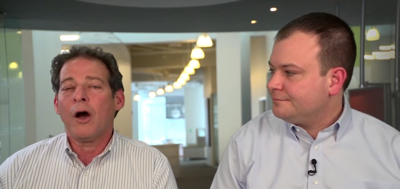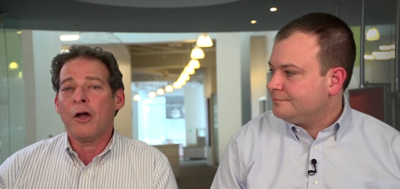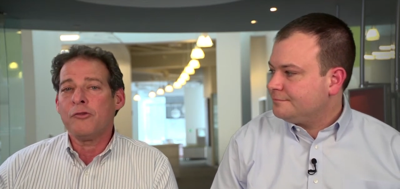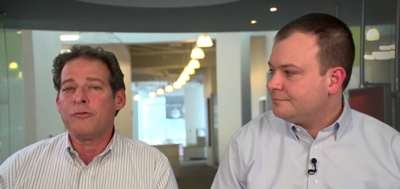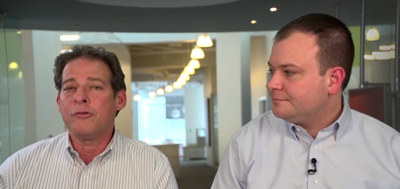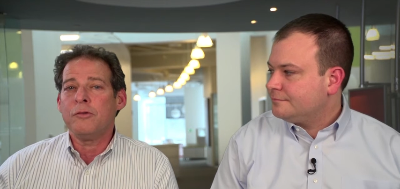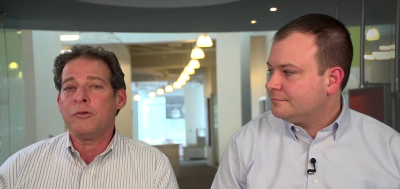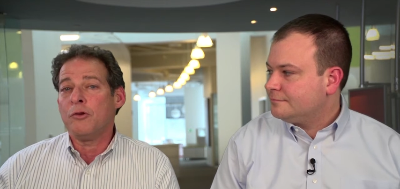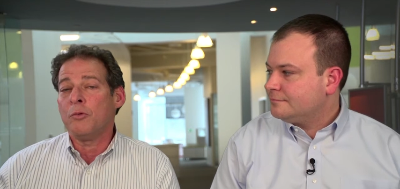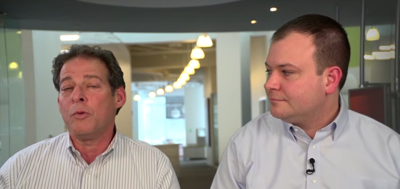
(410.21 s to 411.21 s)
Speaker 1: Are you,
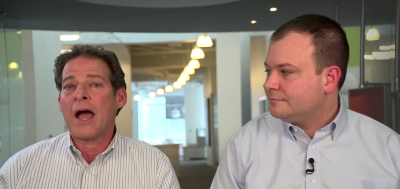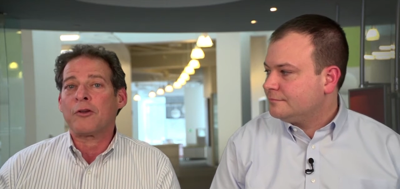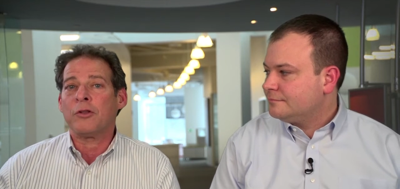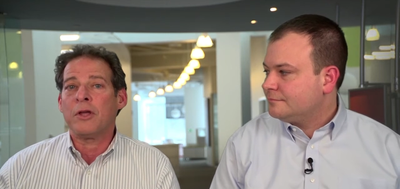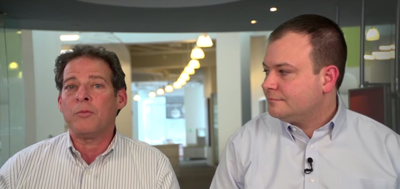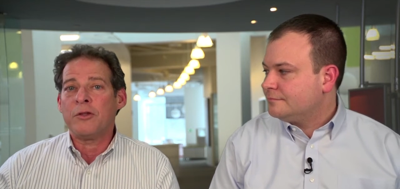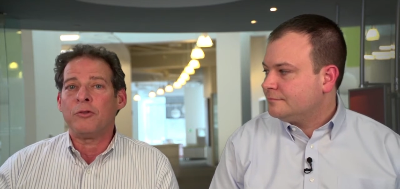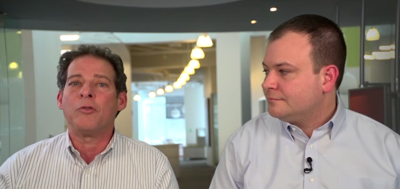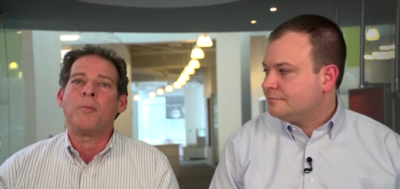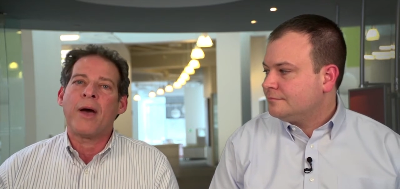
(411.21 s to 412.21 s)
do you actually, when you
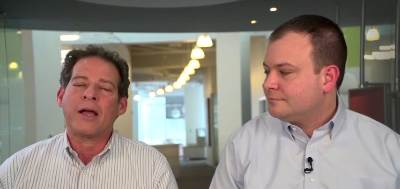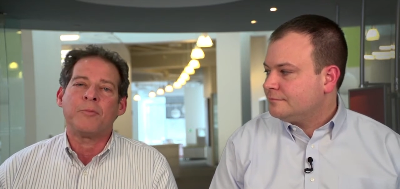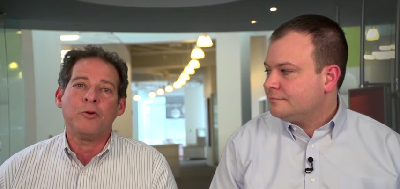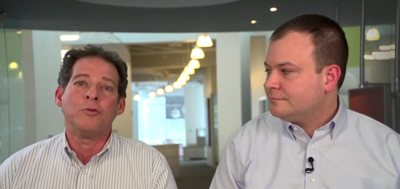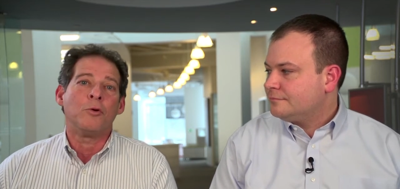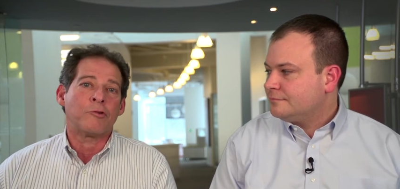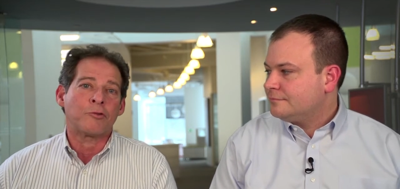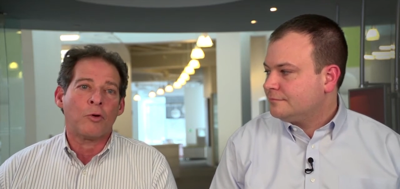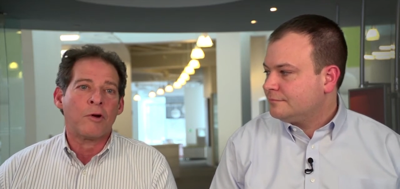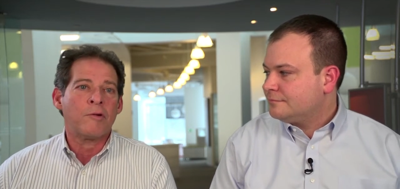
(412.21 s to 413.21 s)
do the backup, do you do a
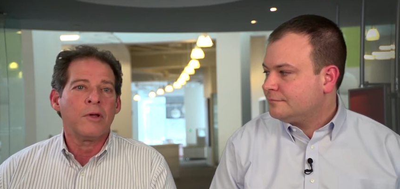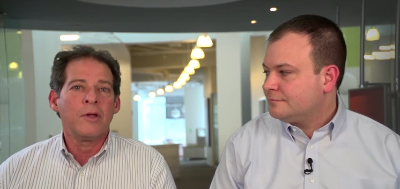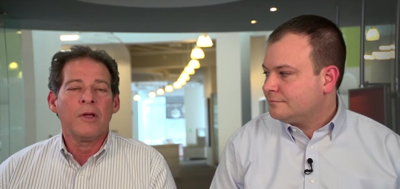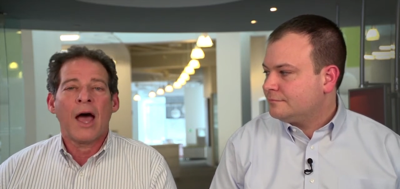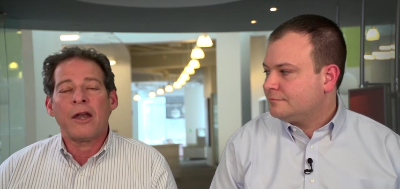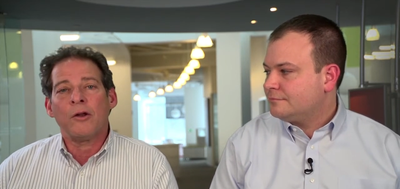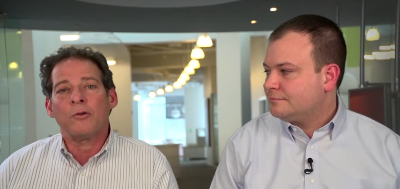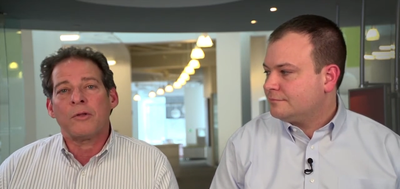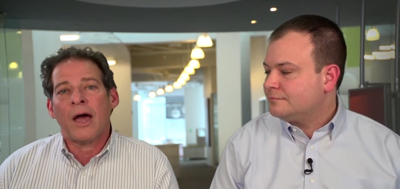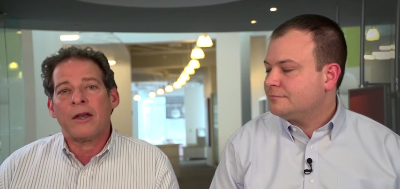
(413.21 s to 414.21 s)
restore? How do you
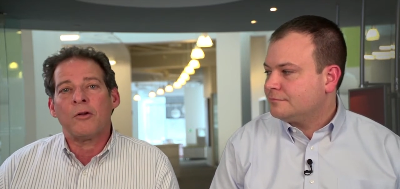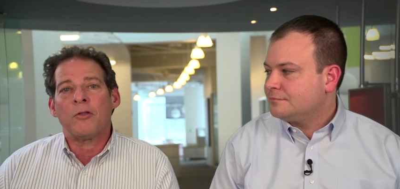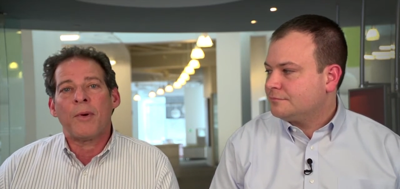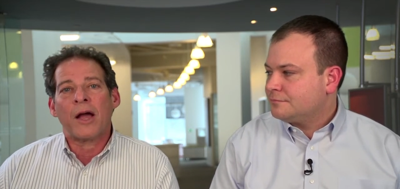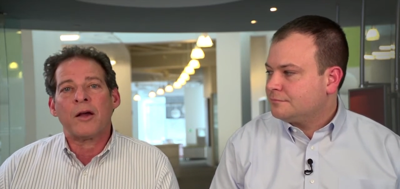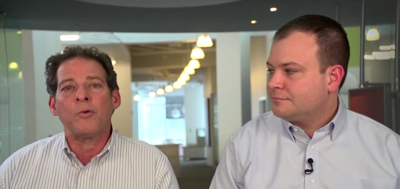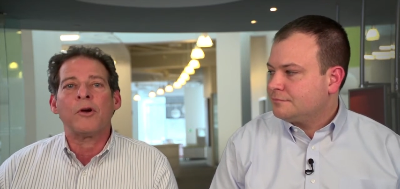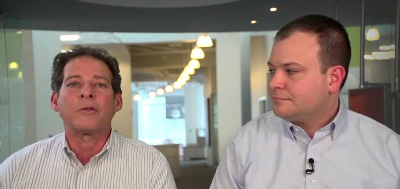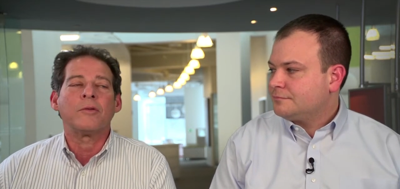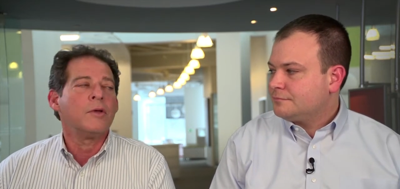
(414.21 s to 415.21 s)
know, how do you know the backup
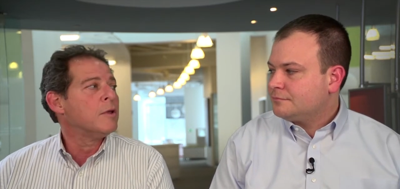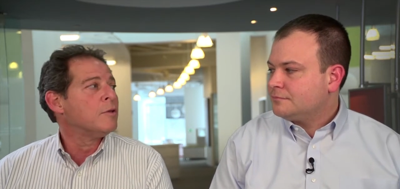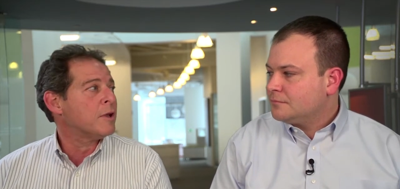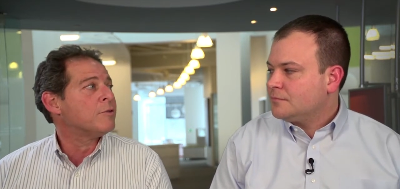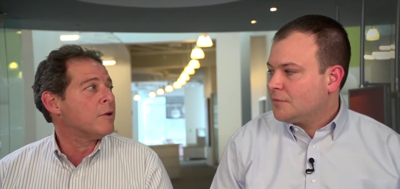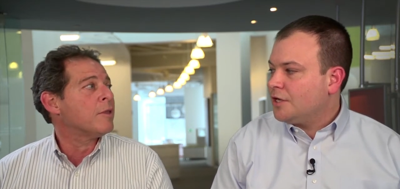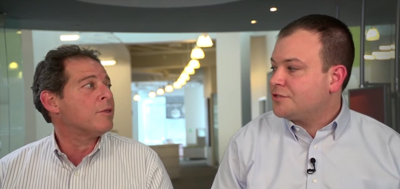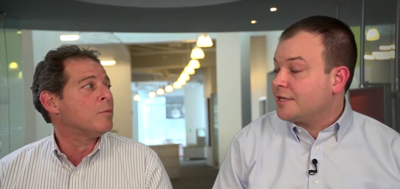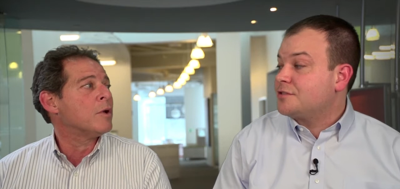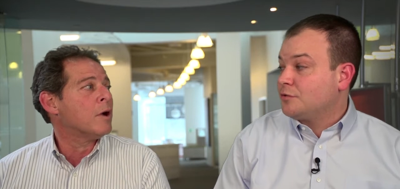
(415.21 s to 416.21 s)
worked? So that's, no,
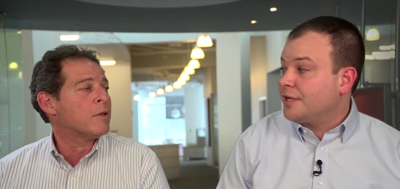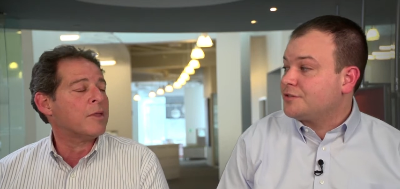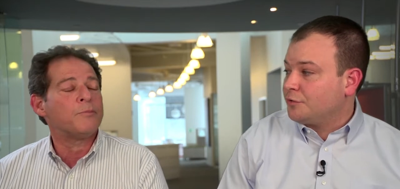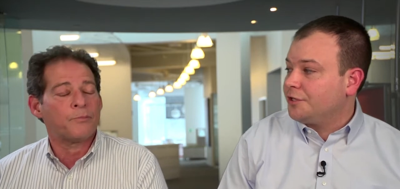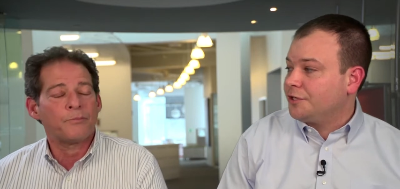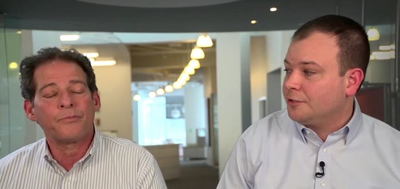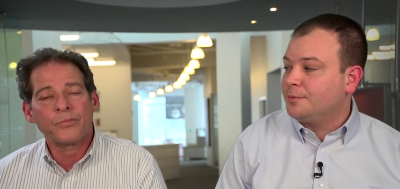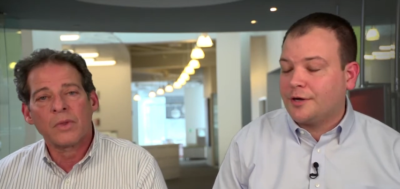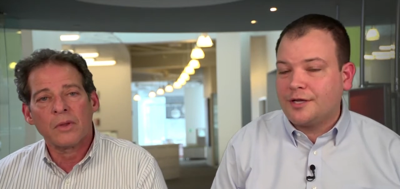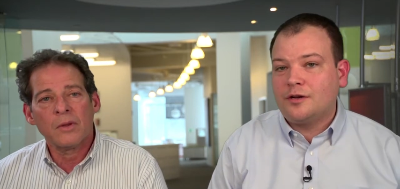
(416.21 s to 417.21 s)
that's,
Speaker 2: a, that's a really
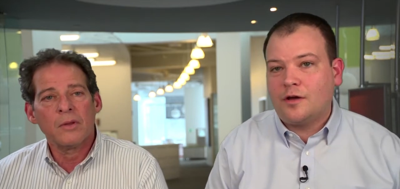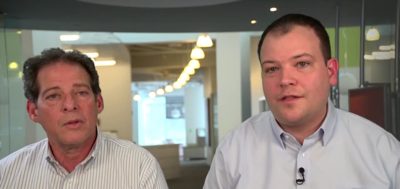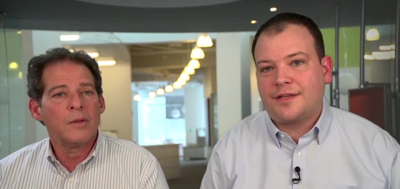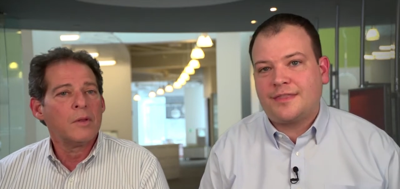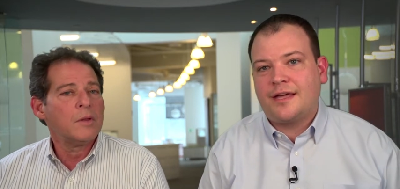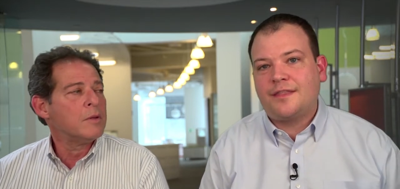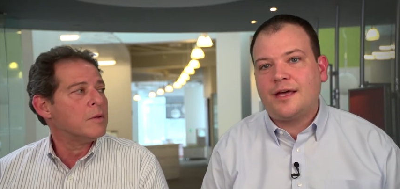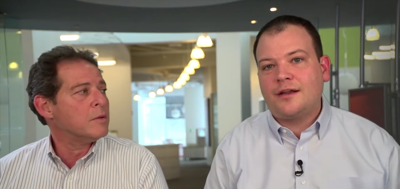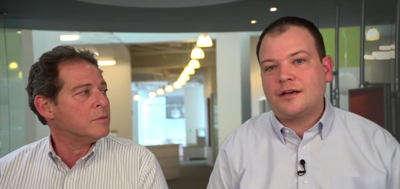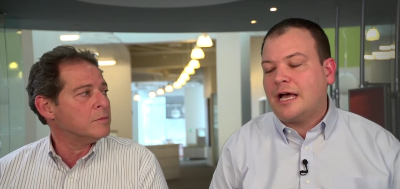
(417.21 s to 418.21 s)
good point. No, I like that,
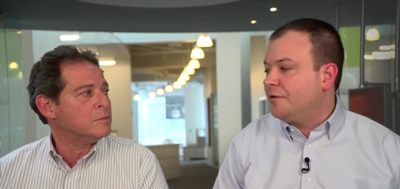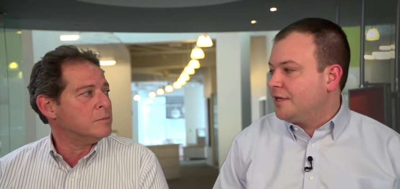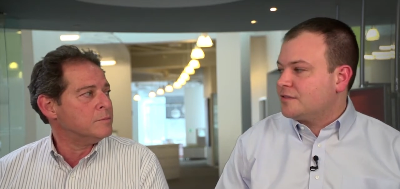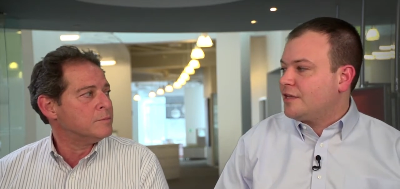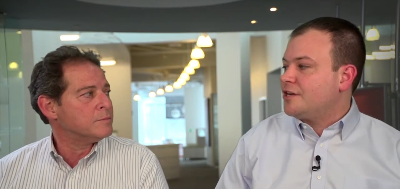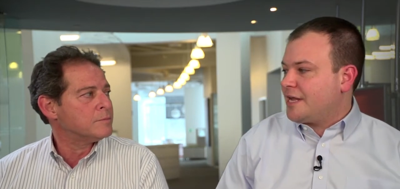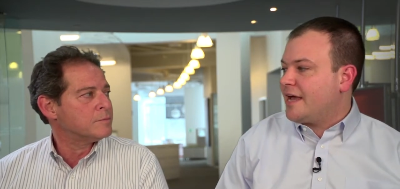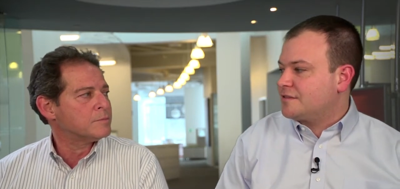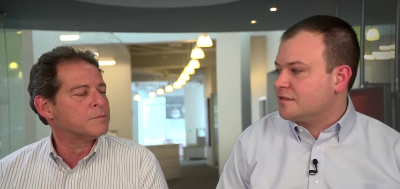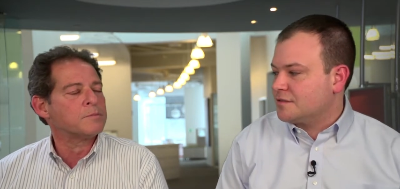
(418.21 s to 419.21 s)
that accounting slash
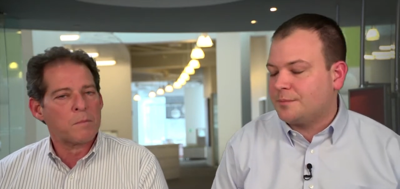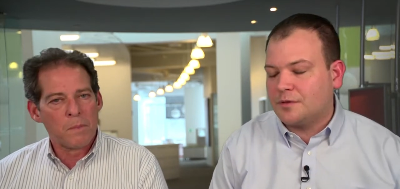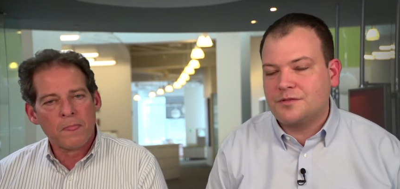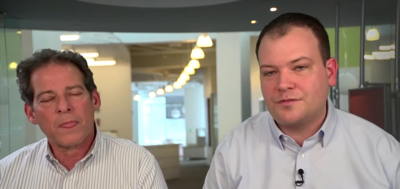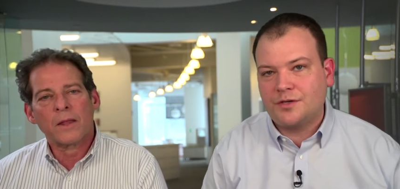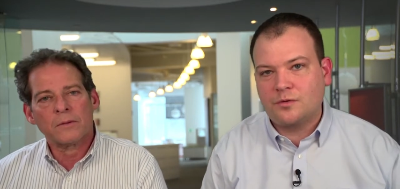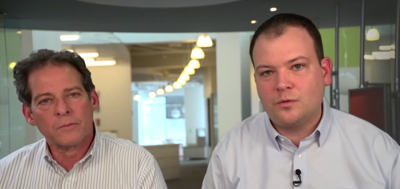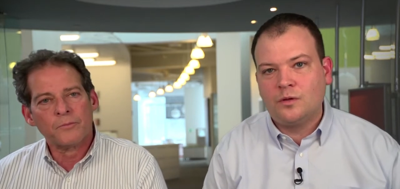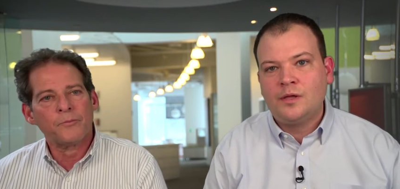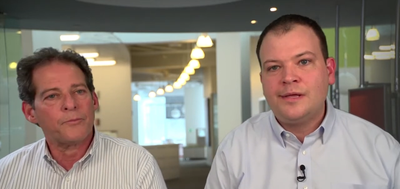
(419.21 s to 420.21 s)
tax example. It's very
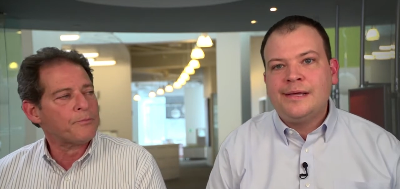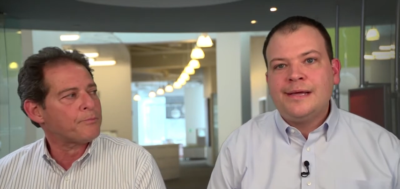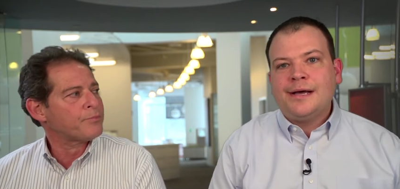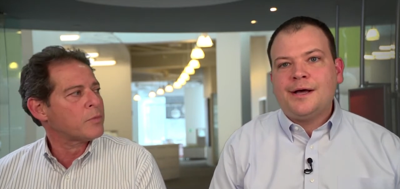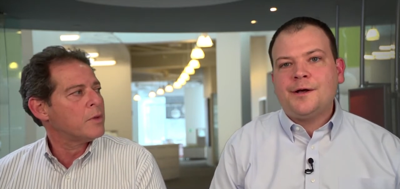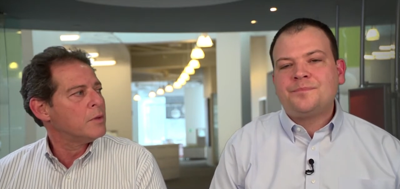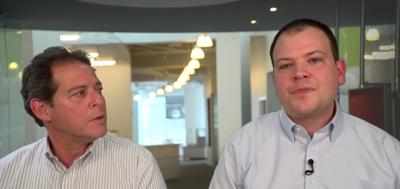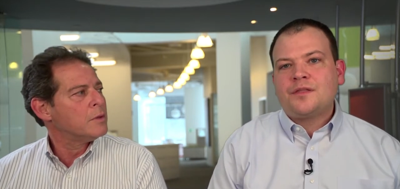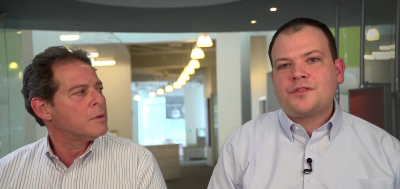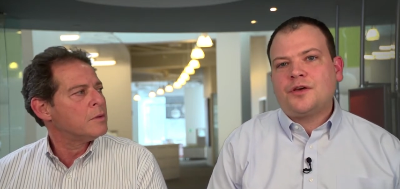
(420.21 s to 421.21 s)
cool. Um, the